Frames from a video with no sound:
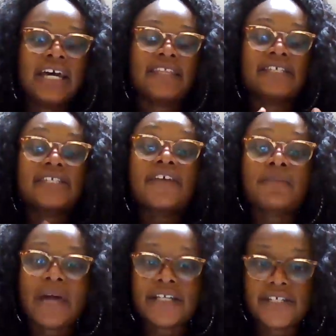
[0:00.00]
the
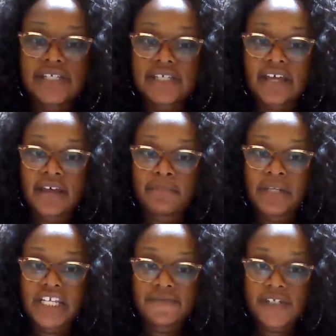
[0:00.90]
Southern Baptist uh,
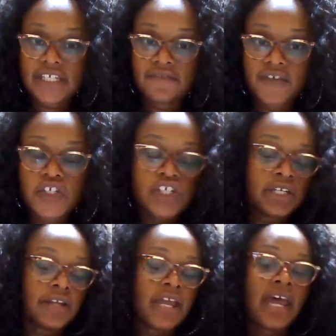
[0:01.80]
Believers Convention,